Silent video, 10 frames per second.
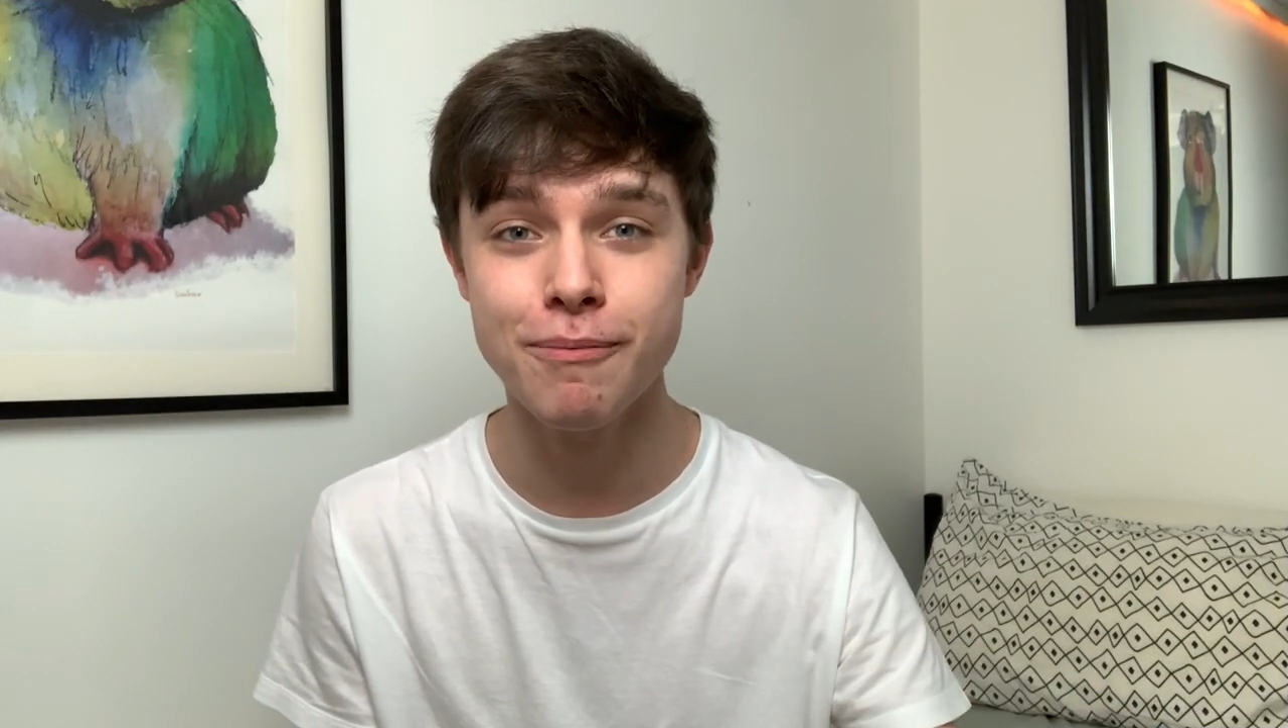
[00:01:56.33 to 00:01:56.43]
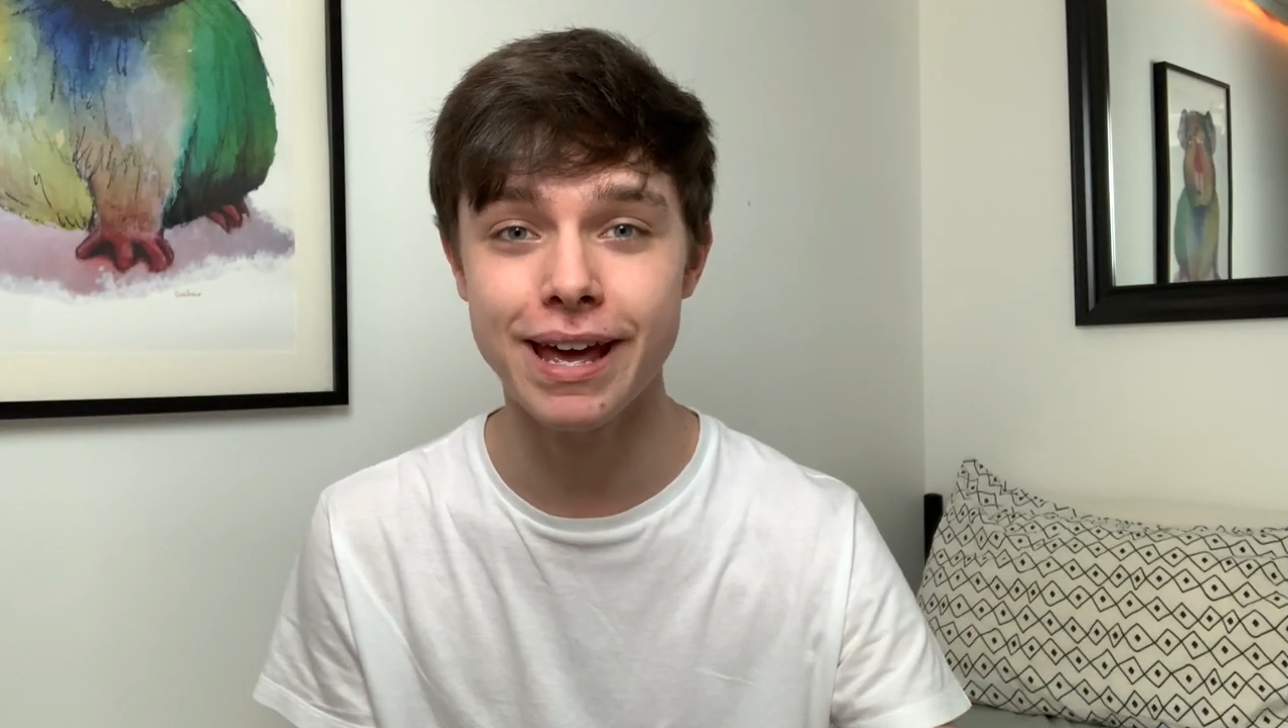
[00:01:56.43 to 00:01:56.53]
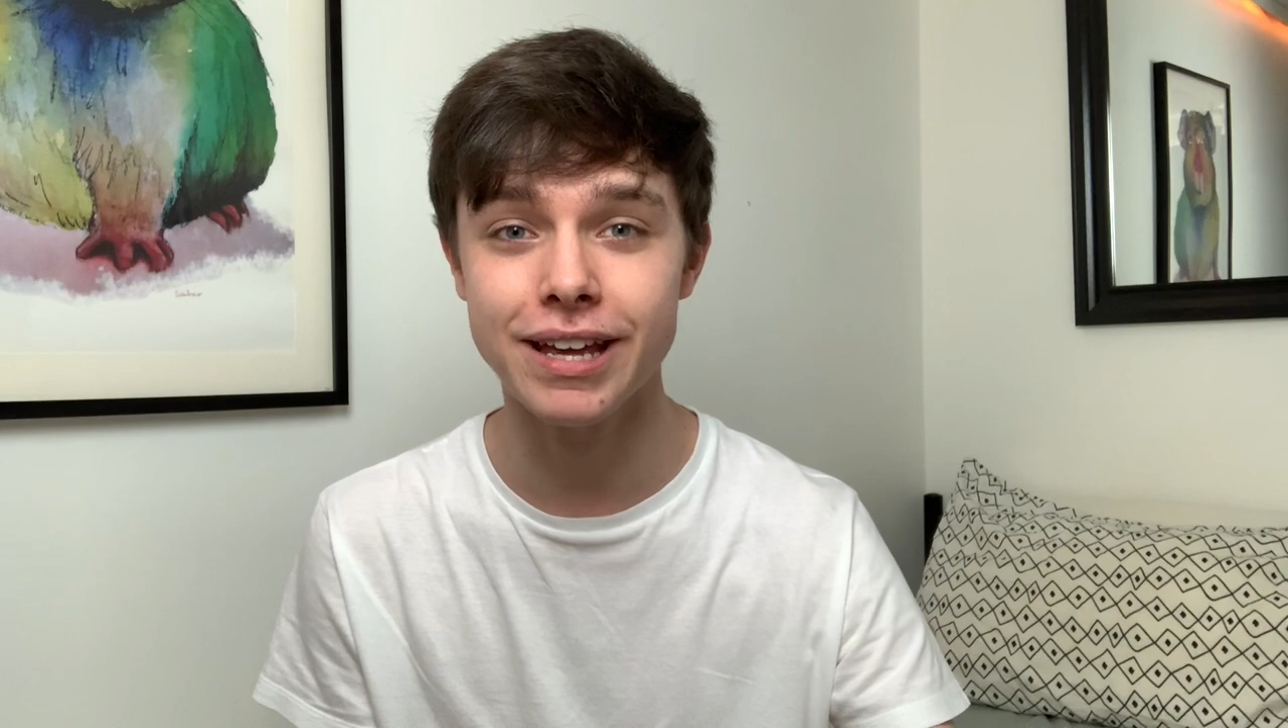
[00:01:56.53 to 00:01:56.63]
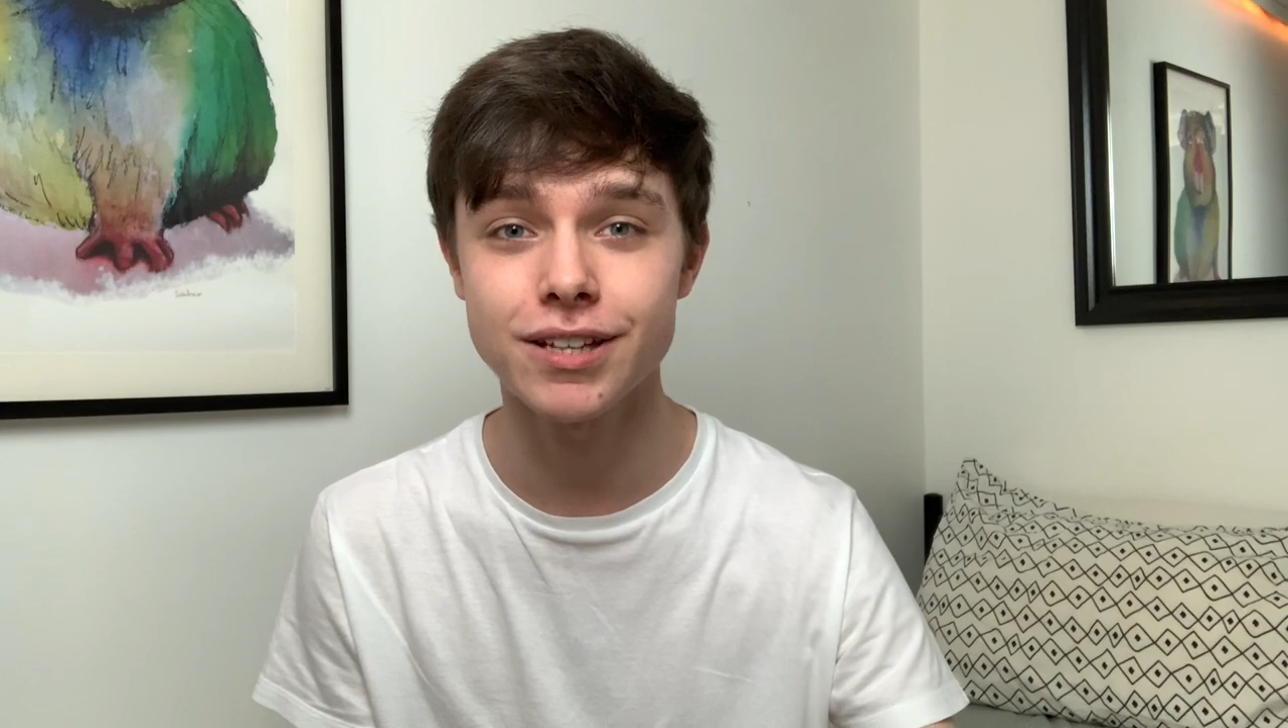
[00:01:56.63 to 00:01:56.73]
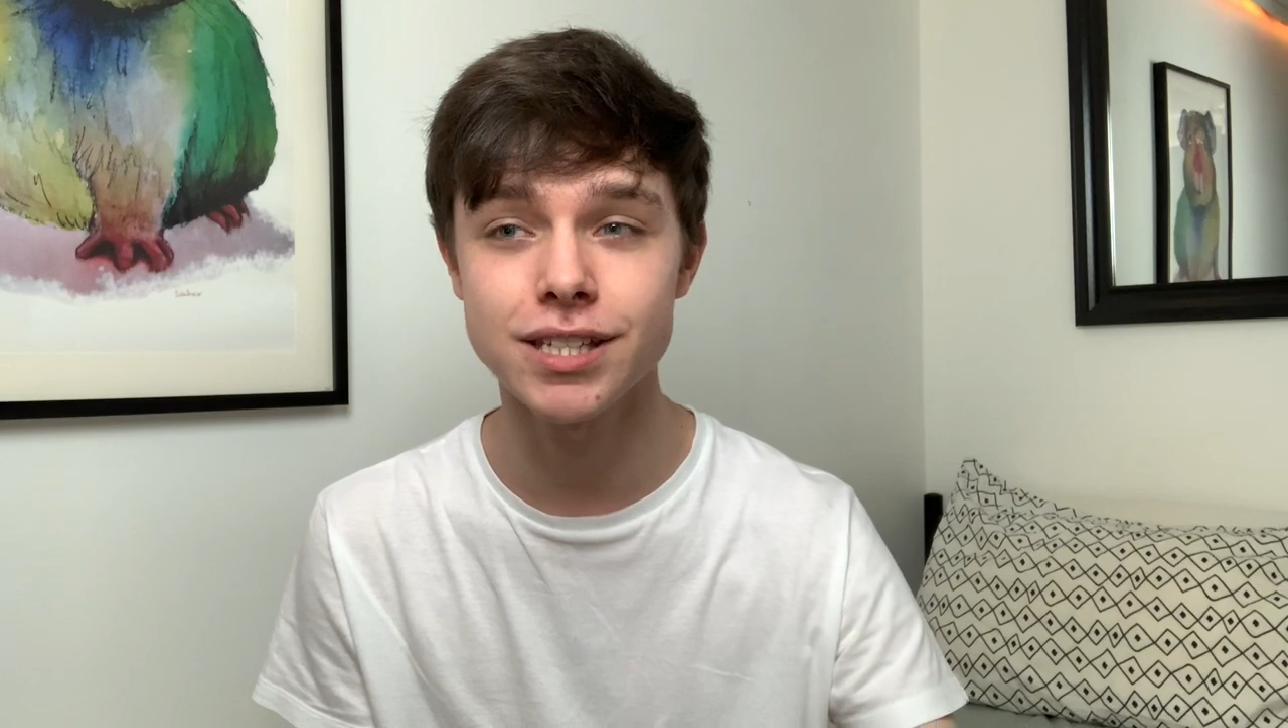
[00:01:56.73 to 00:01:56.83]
me.